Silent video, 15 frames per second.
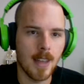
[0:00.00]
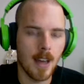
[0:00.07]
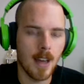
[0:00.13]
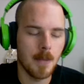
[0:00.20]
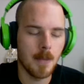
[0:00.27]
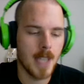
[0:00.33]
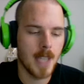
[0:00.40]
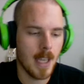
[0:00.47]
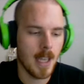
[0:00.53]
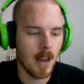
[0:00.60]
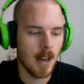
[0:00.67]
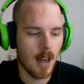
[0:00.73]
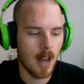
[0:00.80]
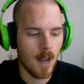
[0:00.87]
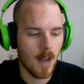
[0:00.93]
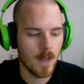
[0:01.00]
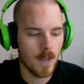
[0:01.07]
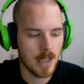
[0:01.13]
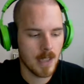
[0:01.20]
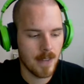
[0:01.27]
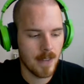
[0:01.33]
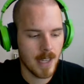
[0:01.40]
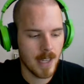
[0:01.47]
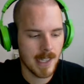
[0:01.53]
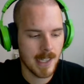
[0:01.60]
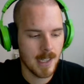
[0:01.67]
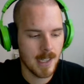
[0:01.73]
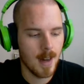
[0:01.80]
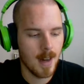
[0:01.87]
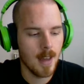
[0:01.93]
update for 7 Days to
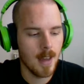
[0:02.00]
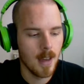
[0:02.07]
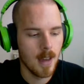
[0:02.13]
Die.